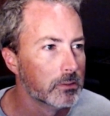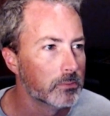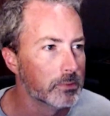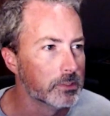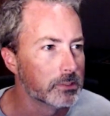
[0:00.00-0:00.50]

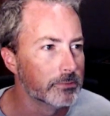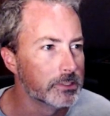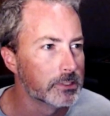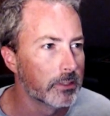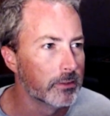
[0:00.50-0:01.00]
will this
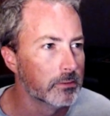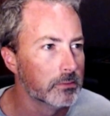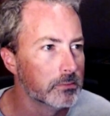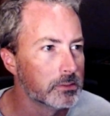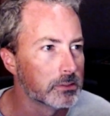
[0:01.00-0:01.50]
reset
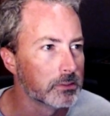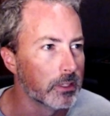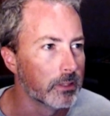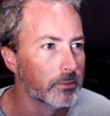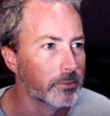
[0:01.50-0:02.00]
those? Yeah,
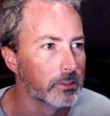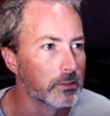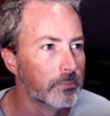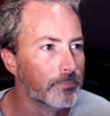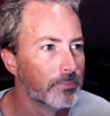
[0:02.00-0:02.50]
there we go.